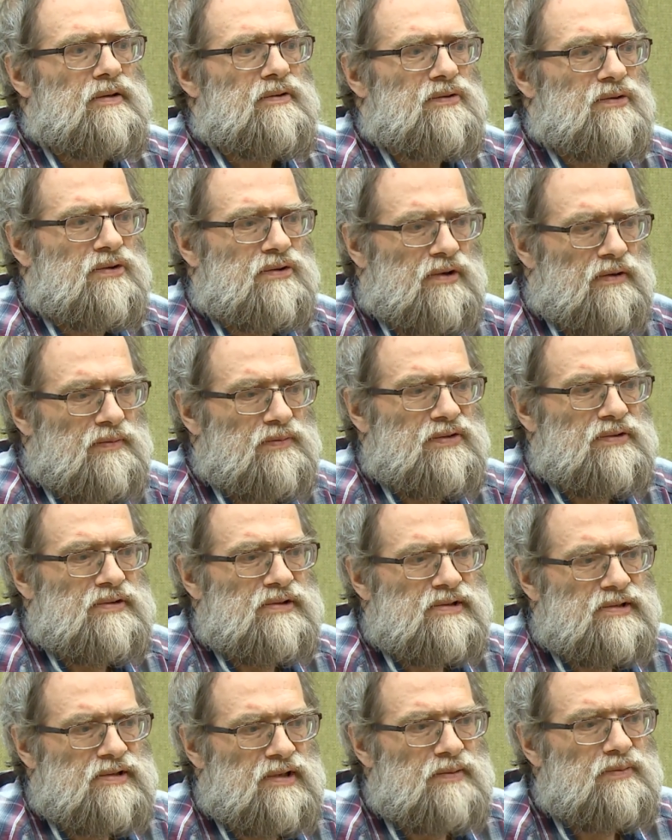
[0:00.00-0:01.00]
you come to
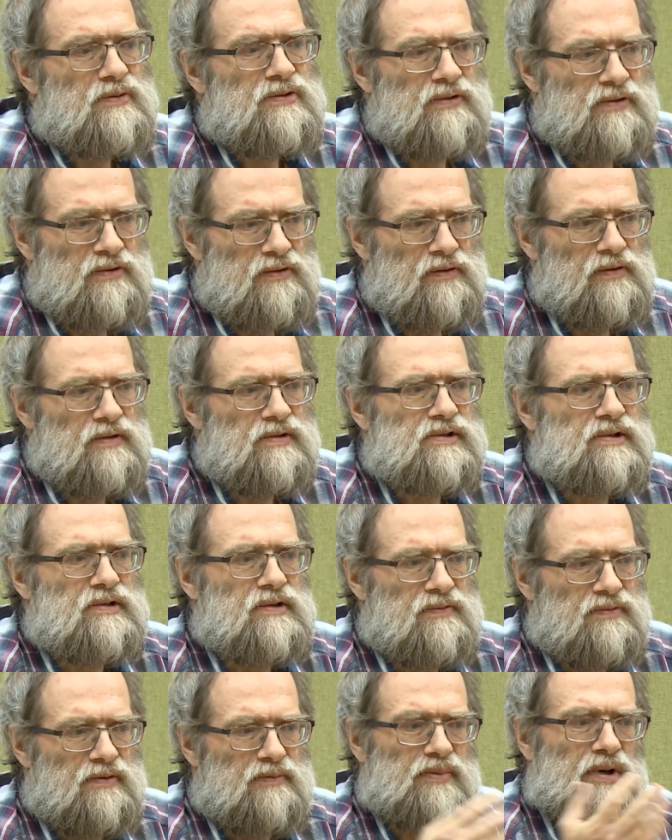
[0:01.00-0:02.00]
the same chronology
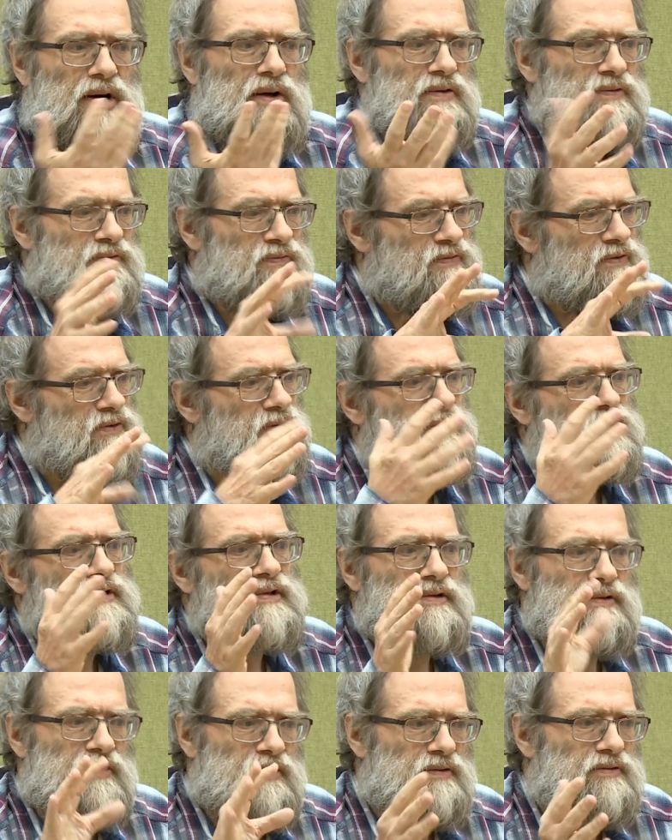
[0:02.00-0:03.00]
of about
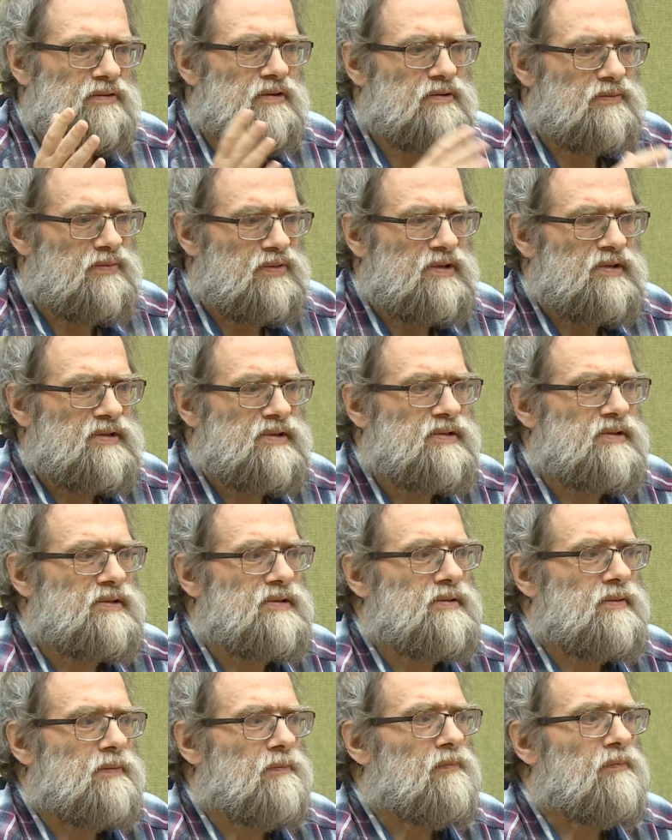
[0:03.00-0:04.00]
fourteen hundred B C.